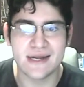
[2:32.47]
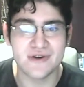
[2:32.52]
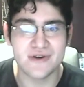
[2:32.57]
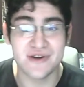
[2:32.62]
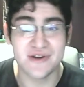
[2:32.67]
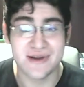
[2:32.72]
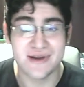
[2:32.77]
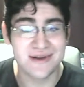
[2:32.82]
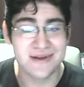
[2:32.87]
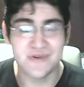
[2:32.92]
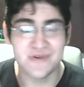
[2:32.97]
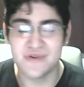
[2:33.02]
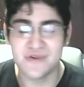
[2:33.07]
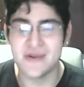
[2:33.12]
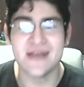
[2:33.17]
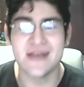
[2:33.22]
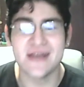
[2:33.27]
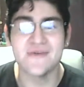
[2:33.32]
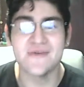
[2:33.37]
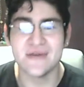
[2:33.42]
re I
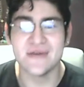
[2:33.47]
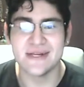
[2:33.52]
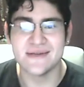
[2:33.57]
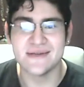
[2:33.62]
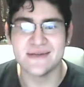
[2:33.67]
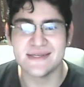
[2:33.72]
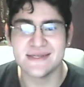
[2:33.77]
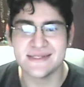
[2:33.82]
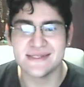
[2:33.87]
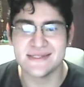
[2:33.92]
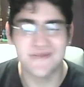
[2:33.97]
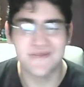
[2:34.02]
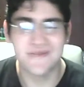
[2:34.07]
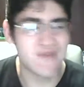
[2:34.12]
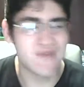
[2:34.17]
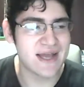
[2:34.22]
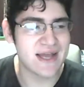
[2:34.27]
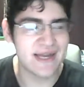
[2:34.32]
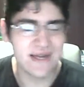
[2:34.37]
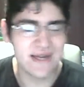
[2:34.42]
regret quitting because if
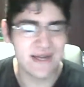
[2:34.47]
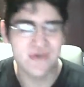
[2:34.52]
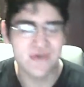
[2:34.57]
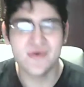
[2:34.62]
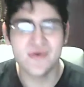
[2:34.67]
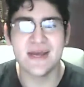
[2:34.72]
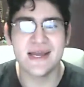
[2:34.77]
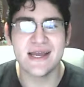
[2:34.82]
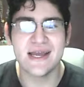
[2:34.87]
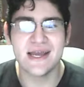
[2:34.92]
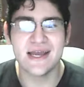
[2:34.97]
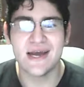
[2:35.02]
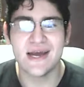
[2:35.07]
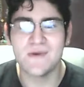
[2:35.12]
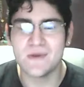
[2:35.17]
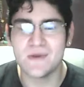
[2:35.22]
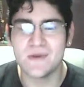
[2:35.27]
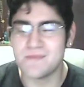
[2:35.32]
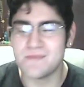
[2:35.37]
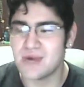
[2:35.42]
i didn't quit i
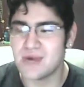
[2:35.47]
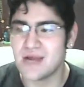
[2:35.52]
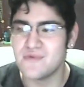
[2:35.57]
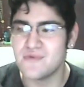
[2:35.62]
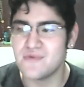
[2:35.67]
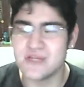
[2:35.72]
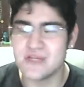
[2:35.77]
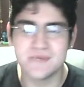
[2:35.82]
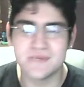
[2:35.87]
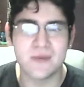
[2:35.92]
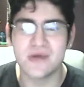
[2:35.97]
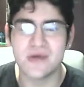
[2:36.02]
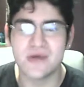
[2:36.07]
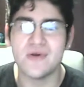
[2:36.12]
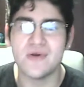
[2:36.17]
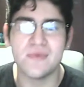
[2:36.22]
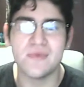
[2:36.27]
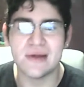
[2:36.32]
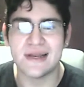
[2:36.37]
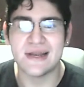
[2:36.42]
would have probably reached my
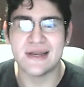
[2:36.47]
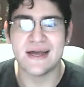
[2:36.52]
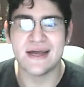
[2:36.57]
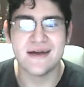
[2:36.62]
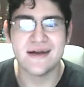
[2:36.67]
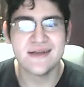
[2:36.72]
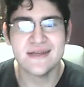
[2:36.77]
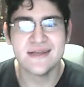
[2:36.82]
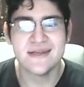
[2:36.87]
goal by now